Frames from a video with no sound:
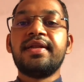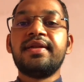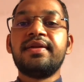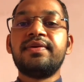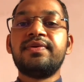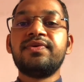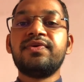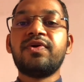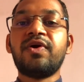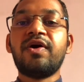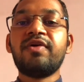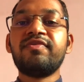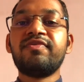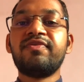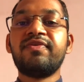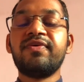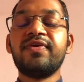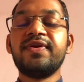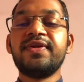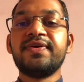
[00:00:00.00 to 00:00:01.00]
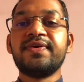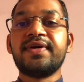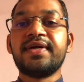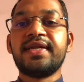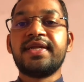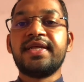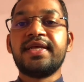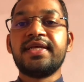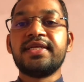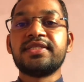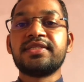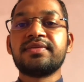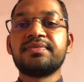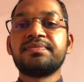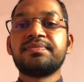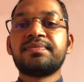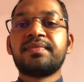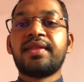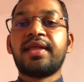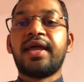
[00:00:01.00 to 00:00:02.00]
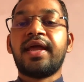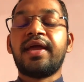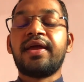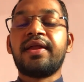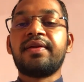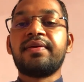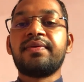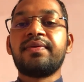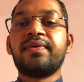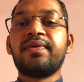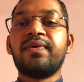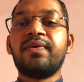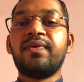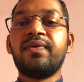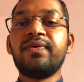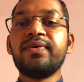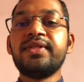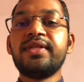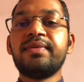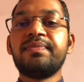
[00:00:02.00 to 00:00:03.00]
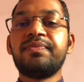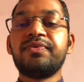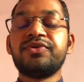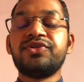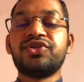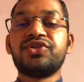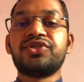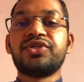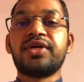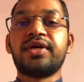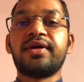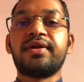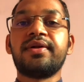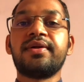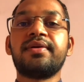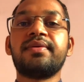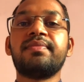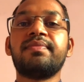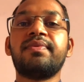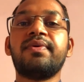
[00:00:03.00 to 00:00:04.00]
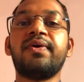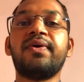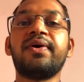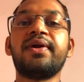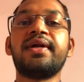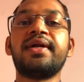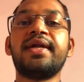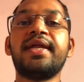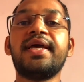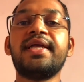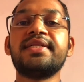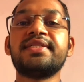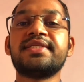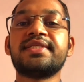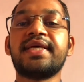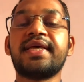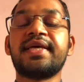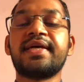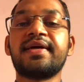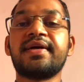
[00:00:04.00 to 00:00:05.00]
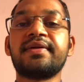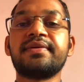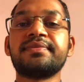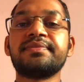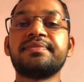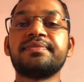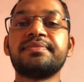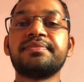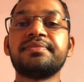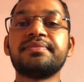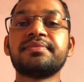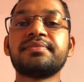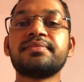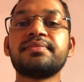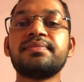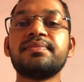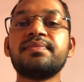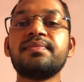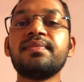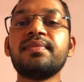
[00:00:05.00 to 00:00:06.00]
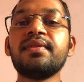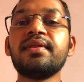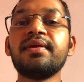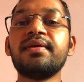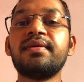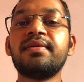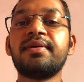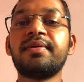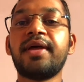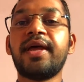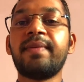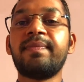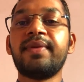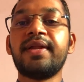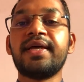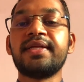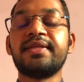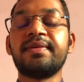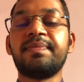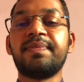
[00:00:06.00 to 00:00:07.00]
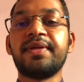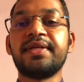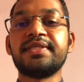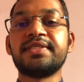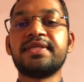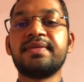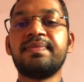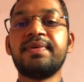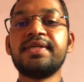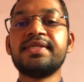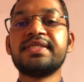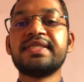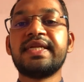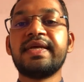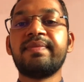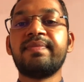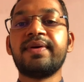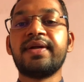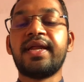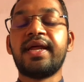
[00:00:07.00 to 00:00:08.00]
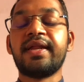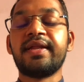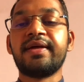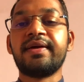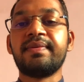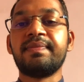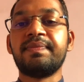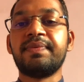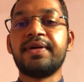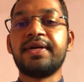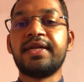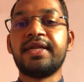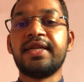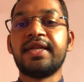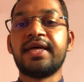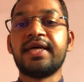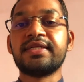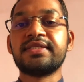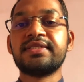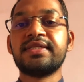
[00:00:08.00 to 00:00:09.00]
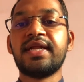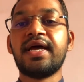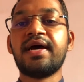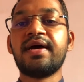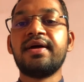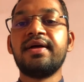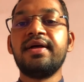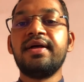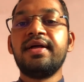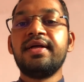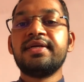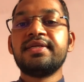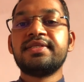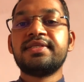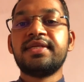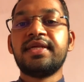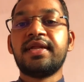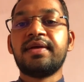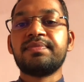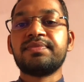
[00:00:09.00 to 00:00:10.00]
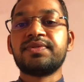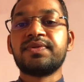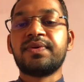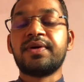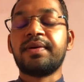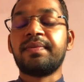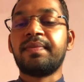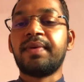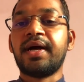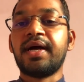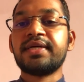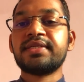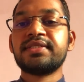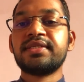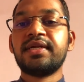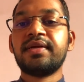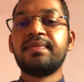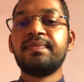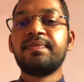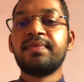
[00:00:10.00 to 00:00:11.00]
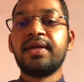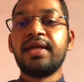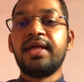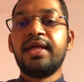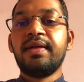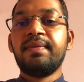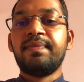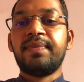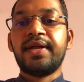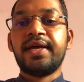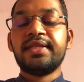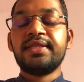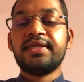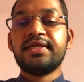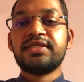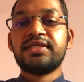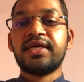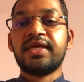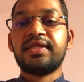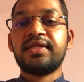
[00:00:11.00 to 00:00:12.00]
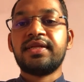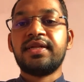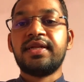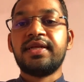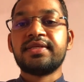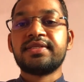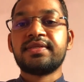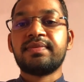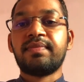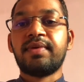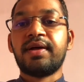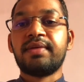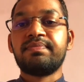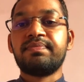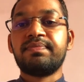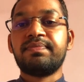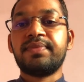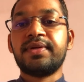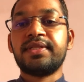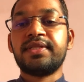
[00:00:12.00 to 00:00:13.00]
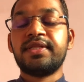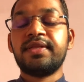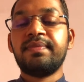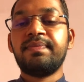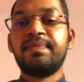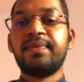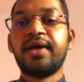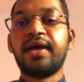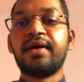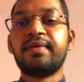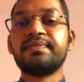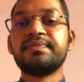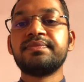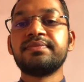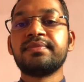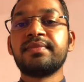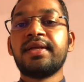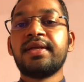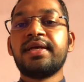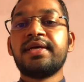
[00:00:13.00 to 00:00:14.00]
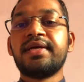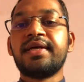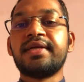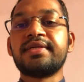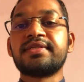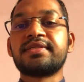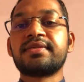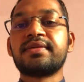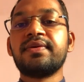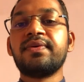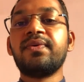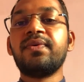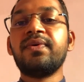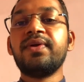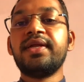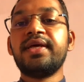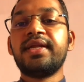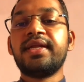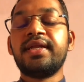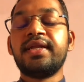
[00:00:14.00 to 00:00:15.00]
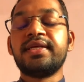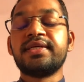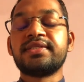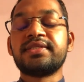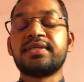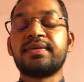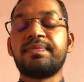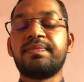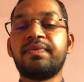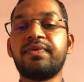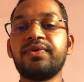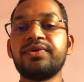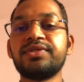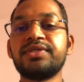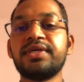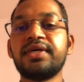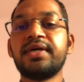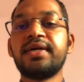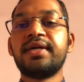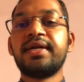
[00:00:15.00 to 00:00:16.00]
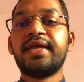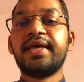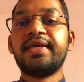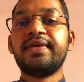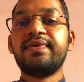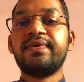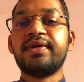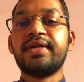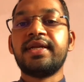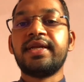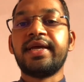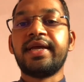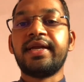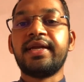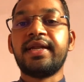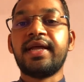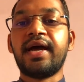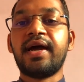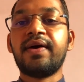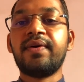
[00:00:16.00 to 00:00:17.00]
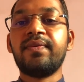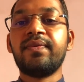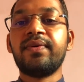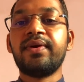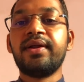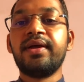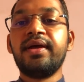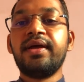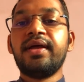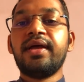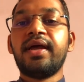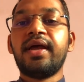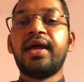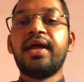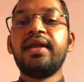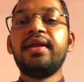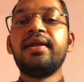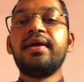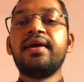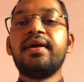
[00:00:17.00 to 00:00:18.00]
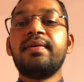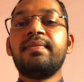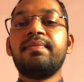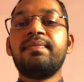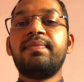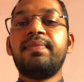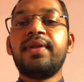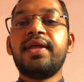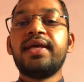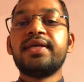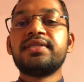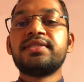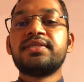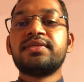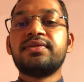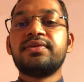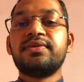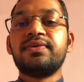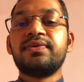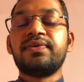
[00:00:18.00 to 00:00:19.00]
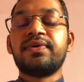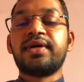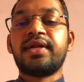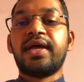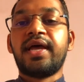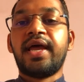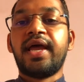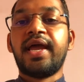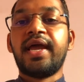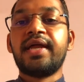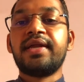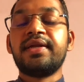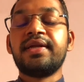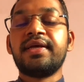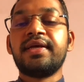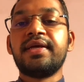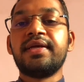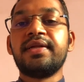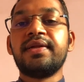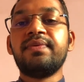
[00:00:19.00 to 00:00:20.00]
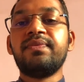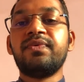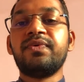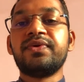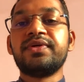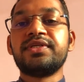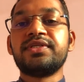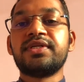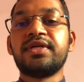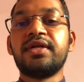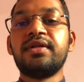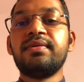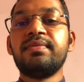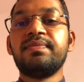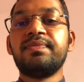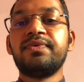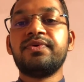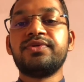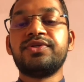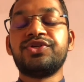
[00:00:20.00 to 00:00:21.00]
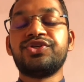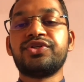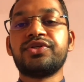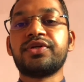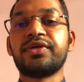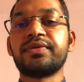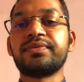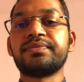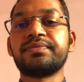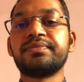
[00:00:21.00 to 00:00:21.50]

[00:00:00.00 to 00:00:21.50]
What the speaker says: Do not fold your knees and hold the position for 10 seconds. Apply the principle stable and comfort in asana, Stiram Sukham Asanam, Prayatna Shaitilya Samapatibhyam, and slowly release the posture. Take your leg down and place your hand in a original position.